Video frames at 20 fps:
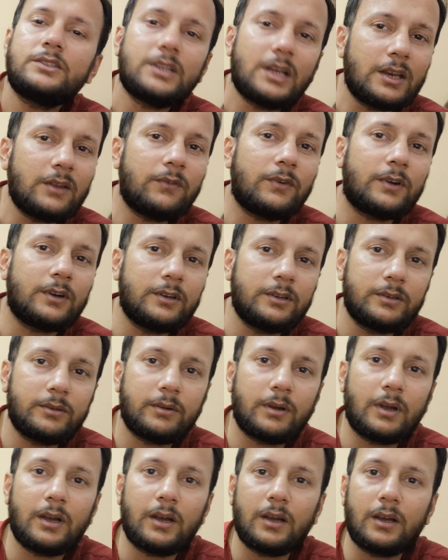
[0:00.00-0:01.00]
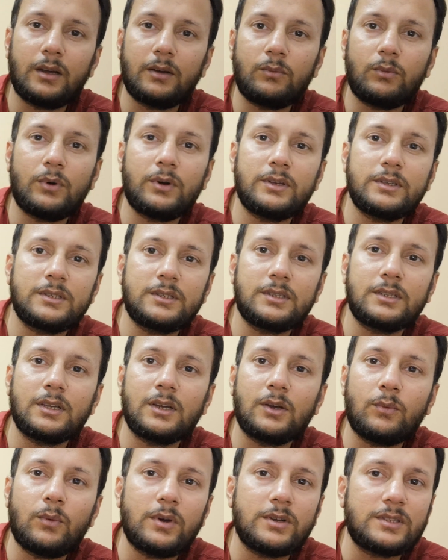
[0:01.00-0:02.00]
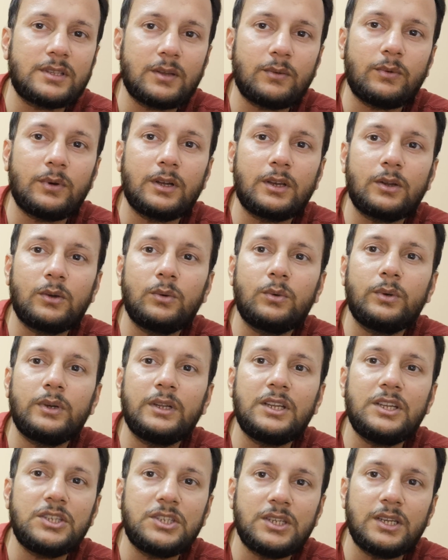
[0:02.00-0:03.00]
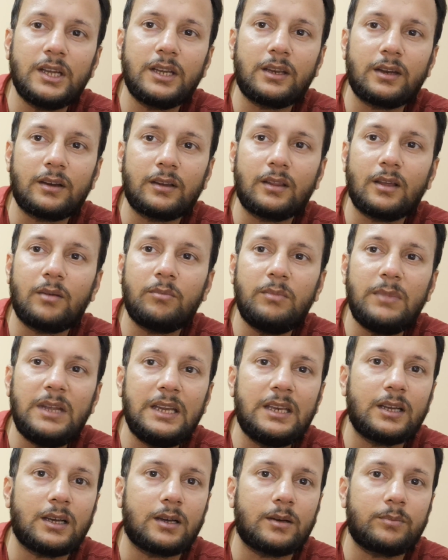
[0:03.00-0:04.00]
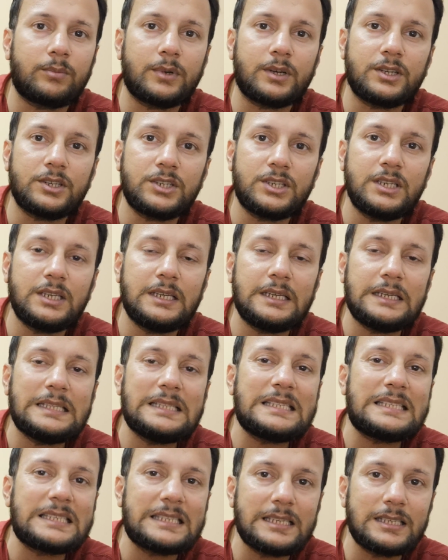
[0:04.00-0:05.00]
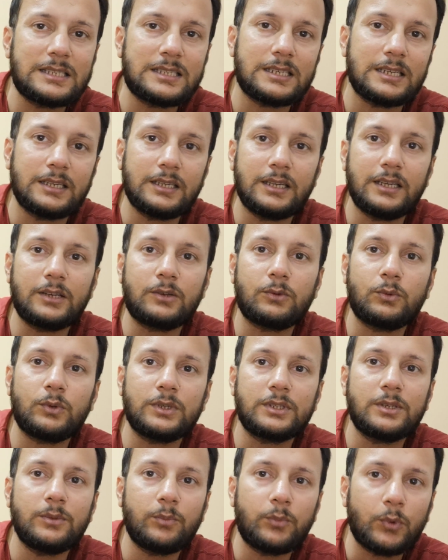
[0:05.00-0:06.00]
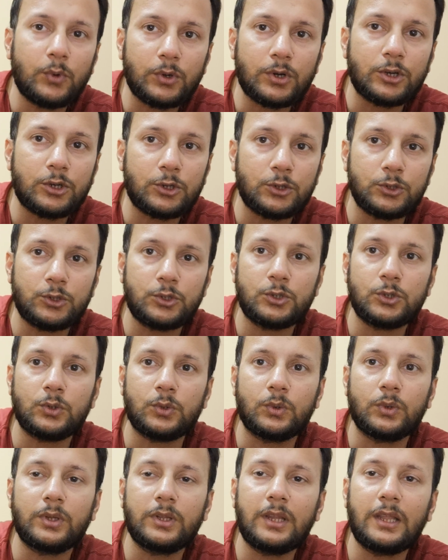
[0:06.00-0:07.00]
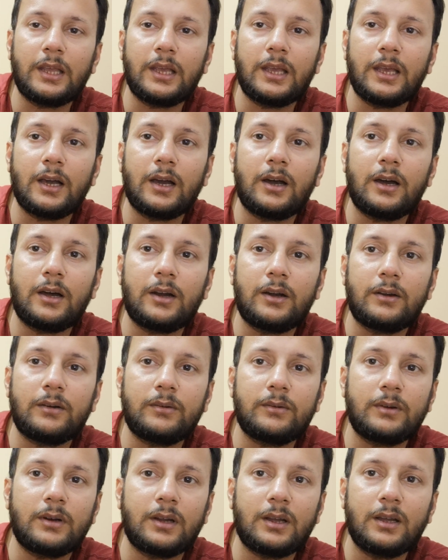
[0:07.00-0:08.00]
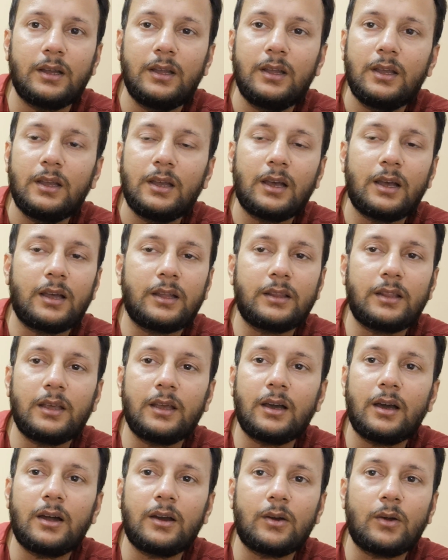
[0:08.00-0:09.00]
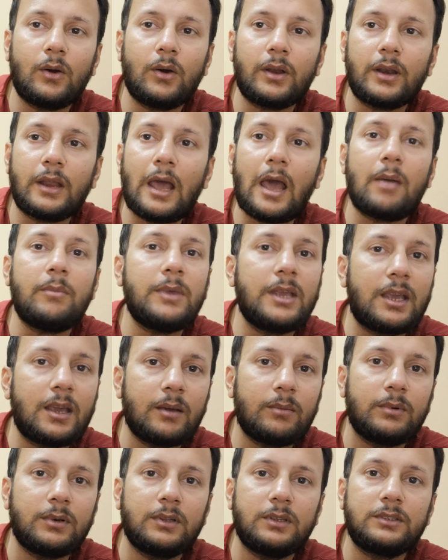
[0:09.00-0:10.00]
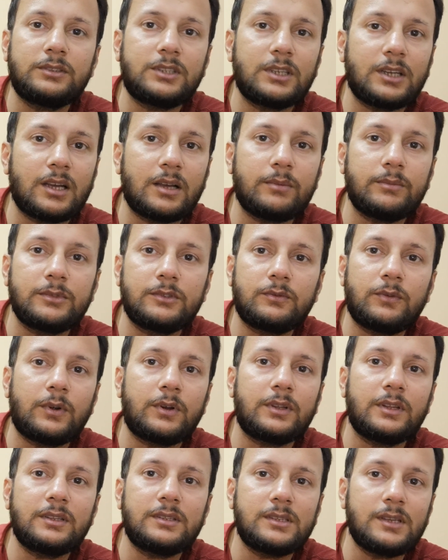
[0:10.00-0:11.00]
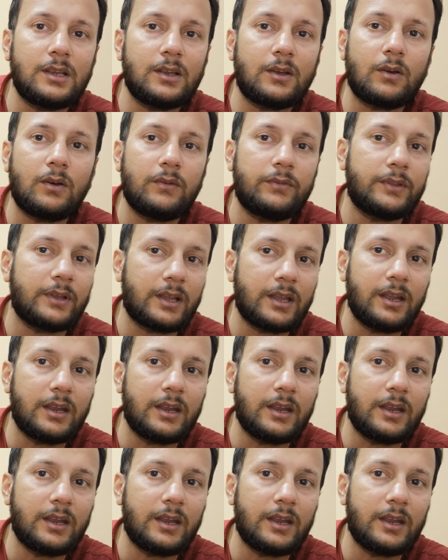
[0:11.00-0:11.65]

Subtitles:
Jennifer was the one who initiated the meetup. She insisted it was important to show they are on amicable terms for the sake of the